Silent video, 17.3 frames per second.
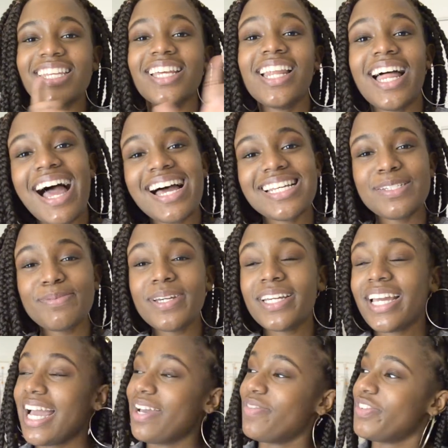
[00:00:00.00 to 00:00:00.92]
The last
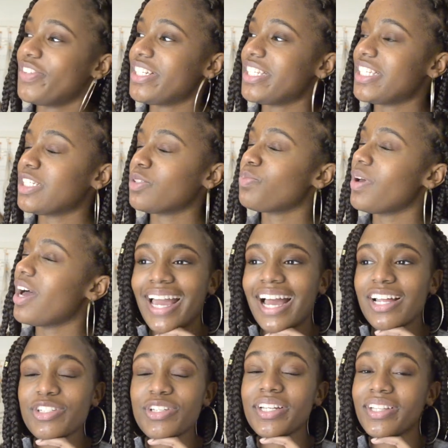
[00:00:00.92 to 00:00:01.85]
book I finished this month I
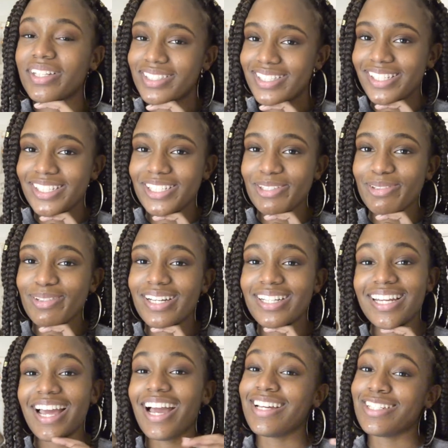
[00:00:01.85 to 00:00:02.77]
actually listened to,
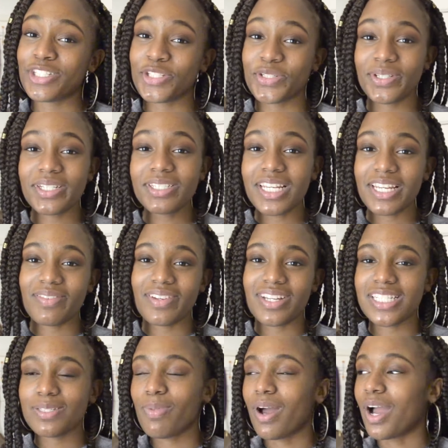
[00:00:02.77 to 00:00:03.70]
and that is Truly
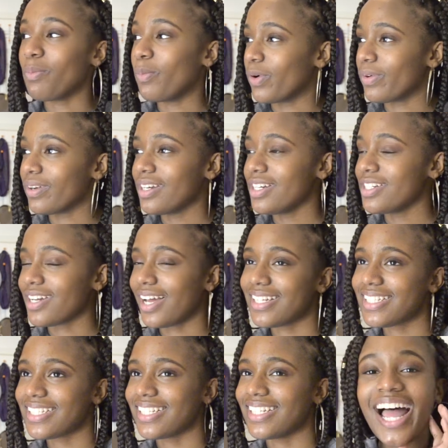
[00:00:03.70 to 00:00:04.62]
Devious by Maureen
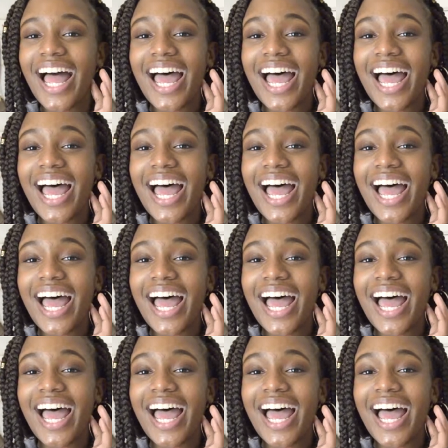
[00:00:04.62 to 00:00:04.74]
Johnson.